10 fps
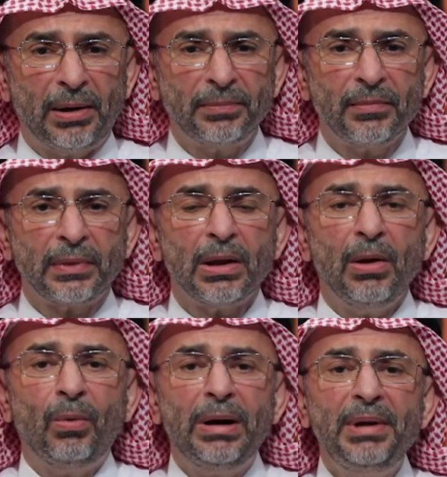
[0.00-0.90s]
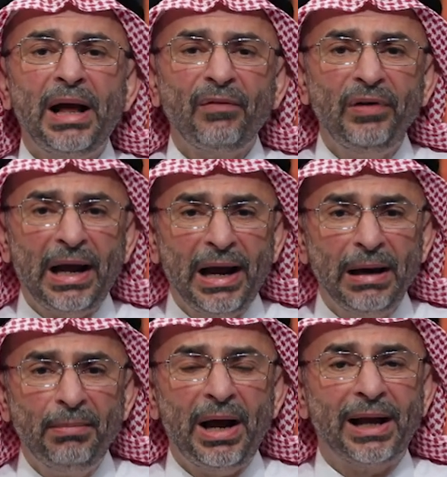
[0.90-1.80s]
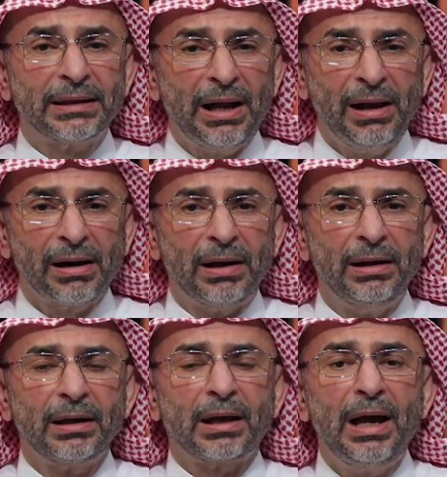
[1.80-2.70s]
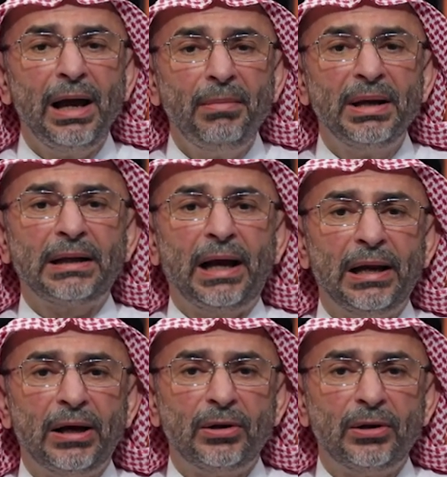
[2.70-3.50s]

worship, stewardship, and the development of the earth.